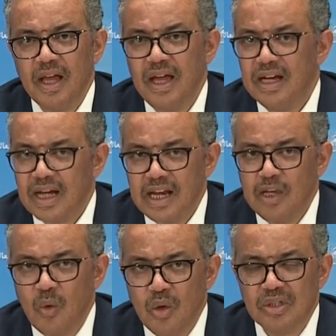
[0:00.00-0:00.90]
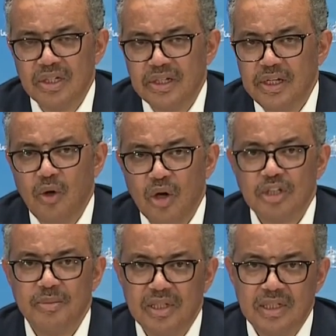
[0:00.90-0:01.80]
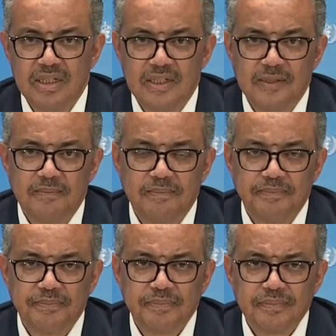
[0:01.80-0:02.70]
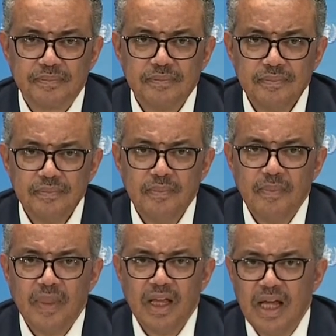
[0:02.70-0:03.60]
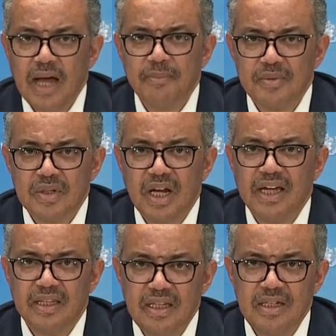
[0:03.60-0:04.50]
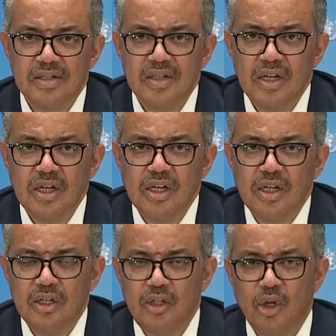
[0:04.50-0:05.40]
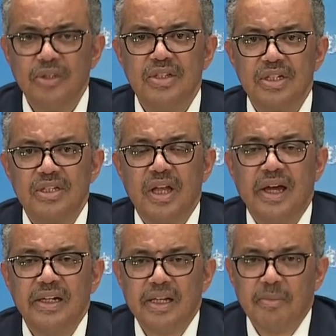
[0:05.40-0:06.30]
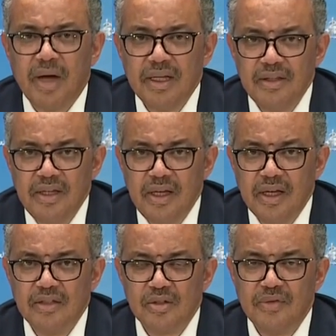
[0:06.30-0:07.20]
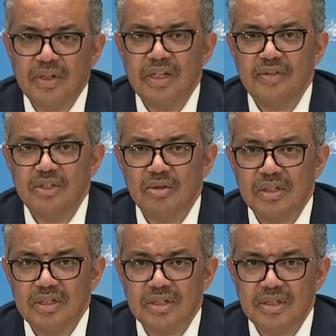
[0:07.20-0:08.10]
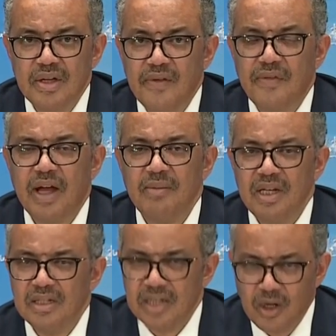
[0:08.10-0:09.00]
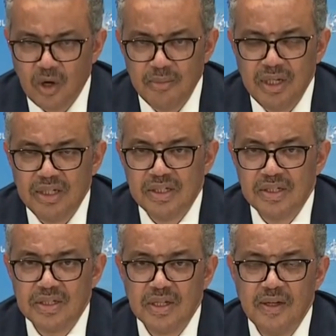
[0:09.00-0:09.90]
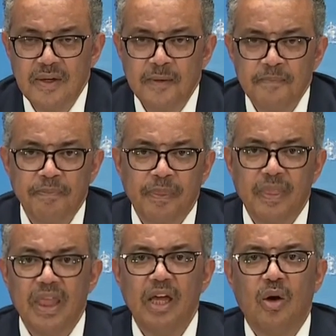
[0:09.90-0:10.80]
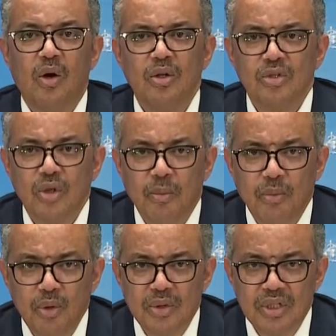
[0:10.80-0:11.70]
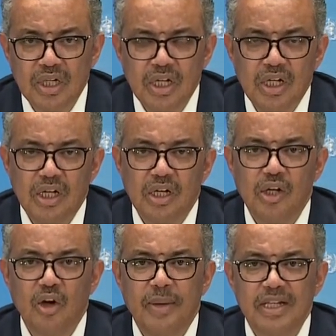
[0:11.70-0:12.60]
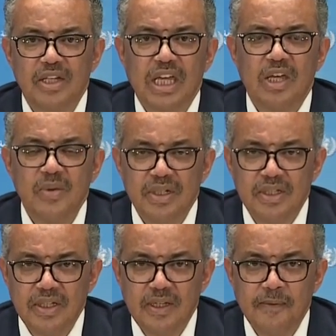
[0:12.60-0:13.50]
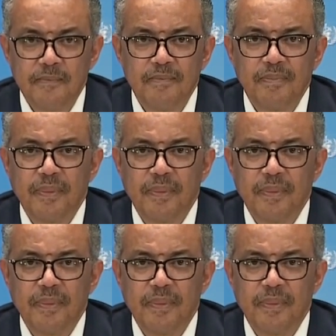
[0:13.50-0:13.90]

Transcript: and running water in hospitals. Gaps like this don't just undermine the health of individuals, families, and communities. They also put global security